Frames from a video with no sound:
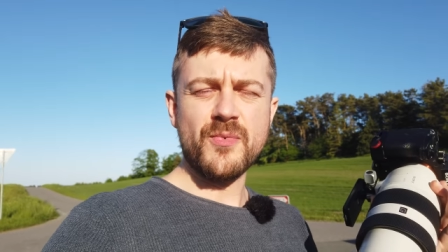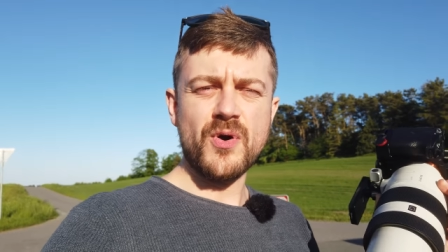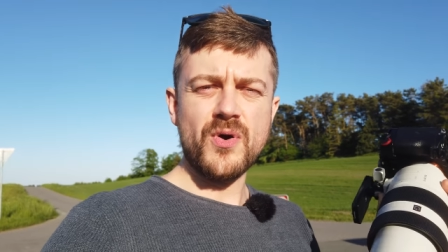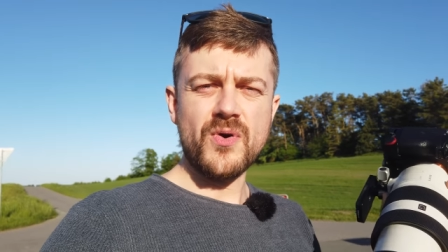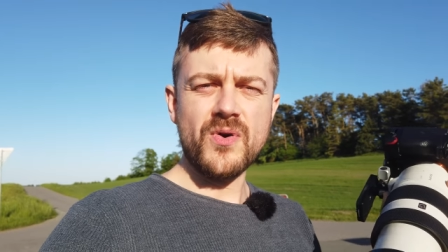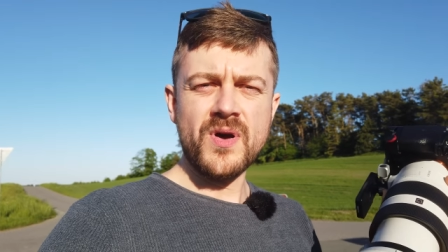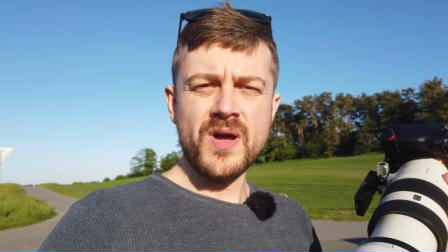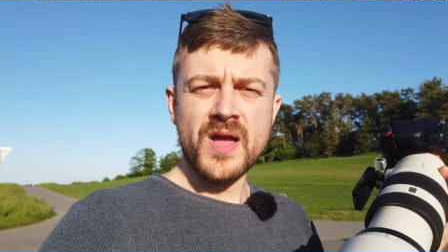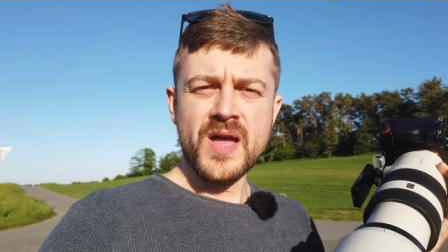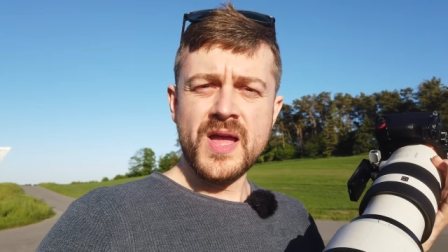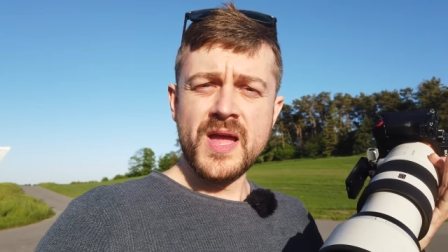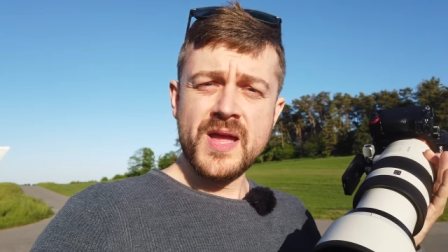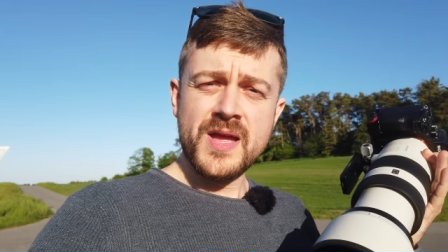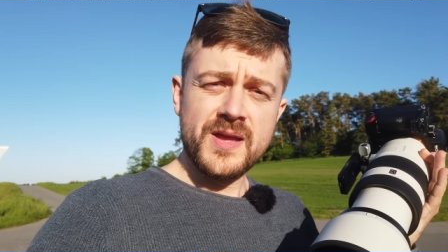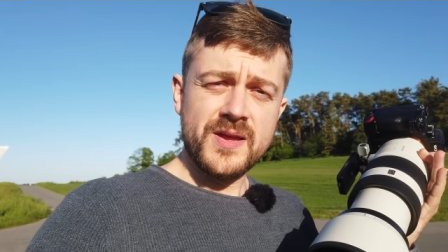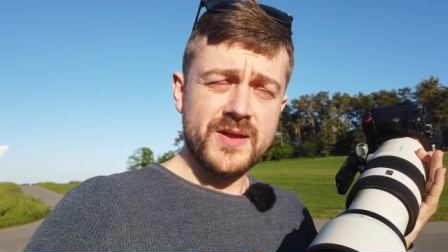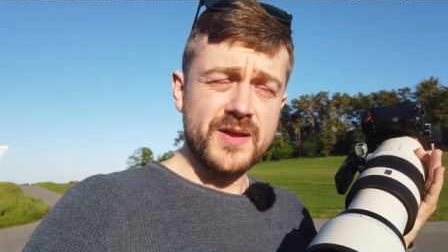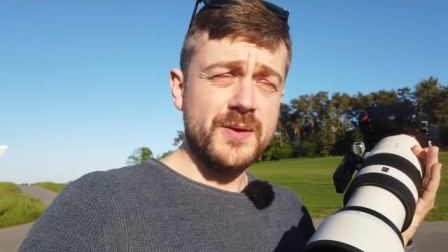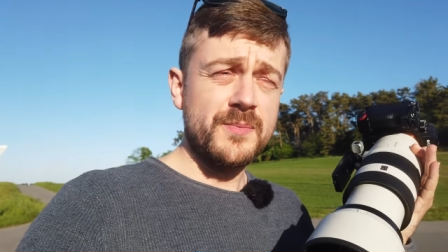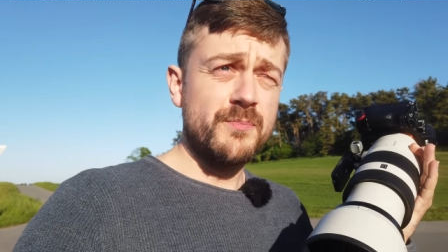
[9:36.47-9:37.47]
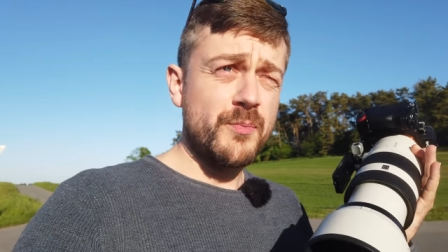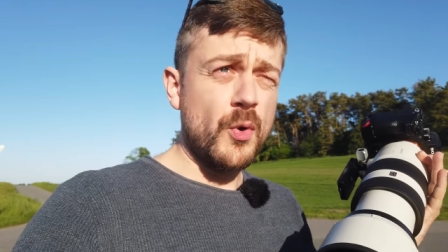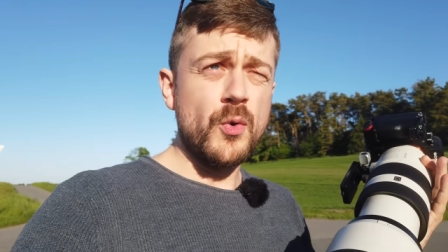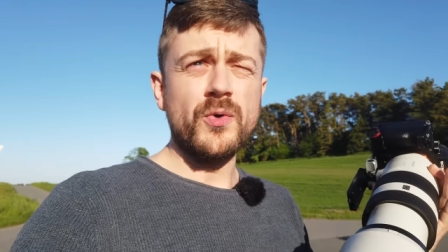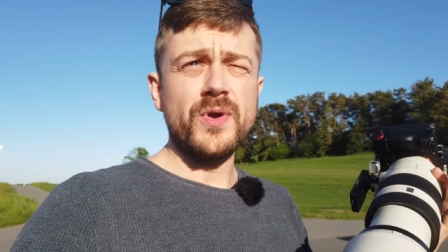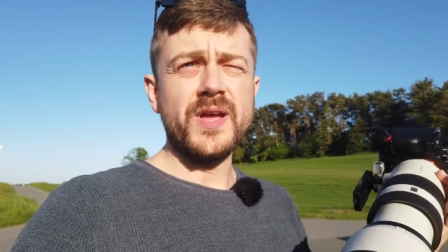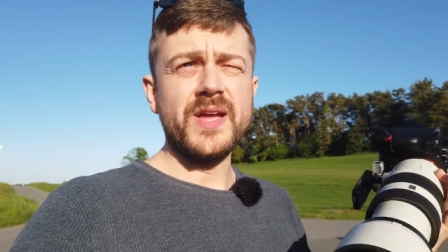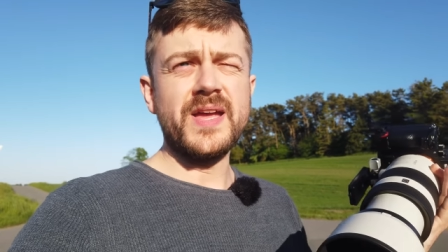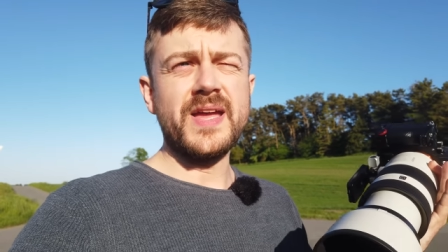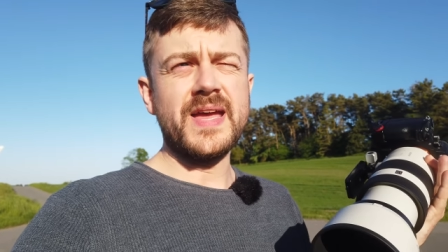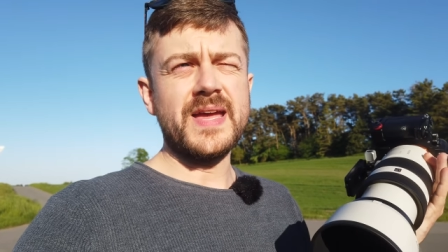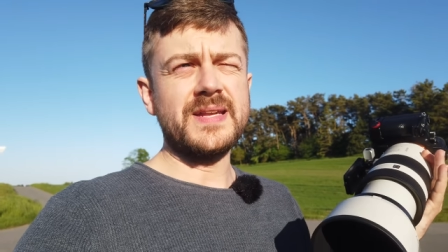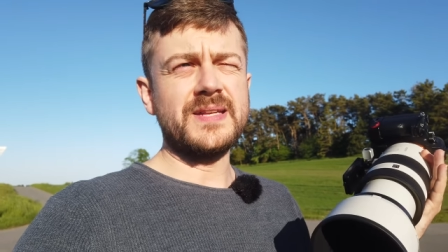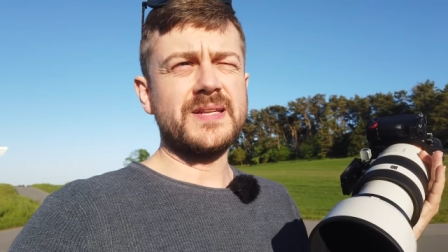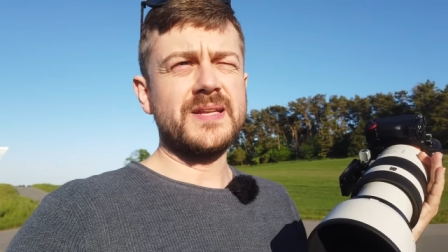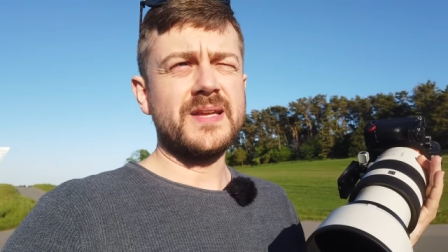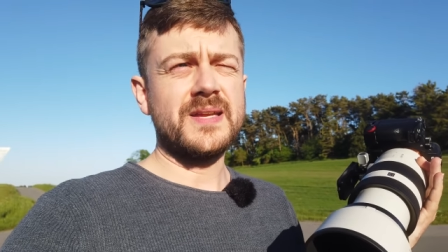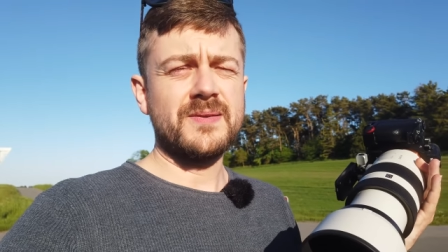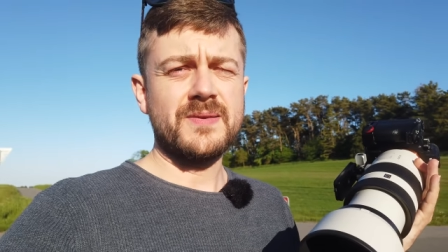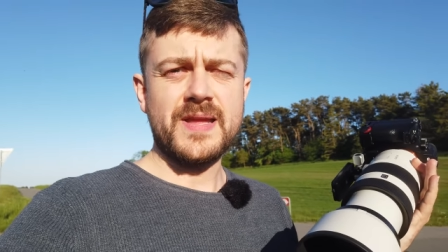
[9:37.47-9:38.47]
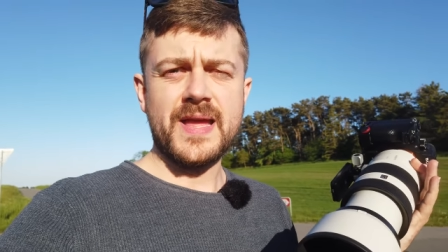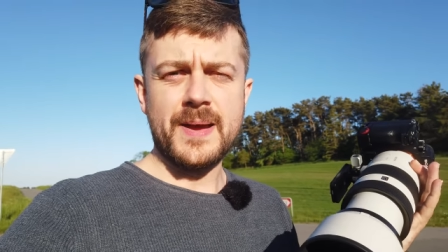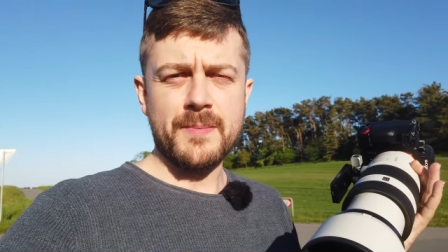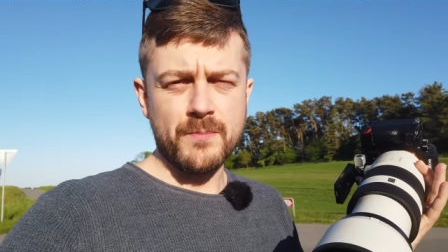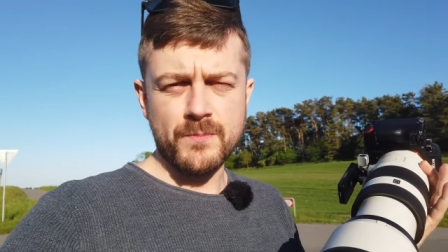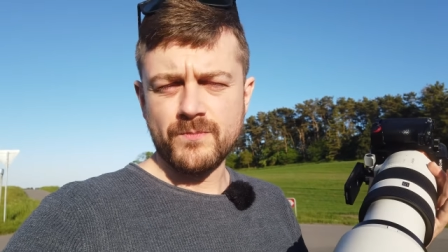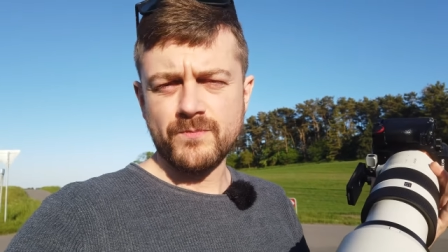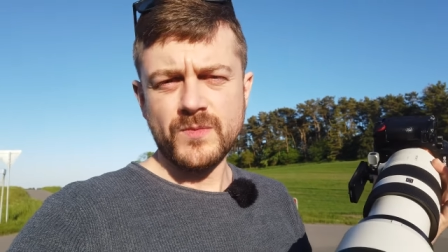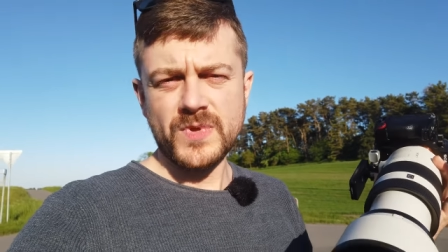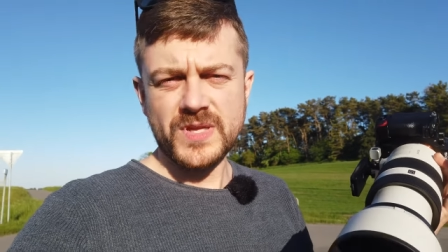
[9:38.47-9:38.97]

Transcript: more uh, bokeh and yeah,